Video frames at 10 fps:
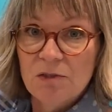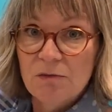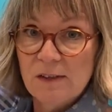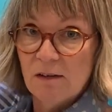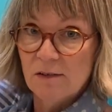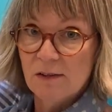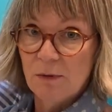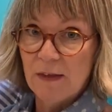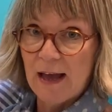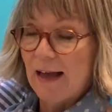results with
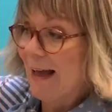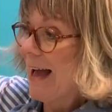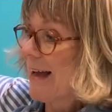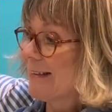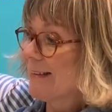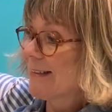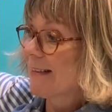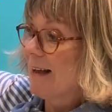that, and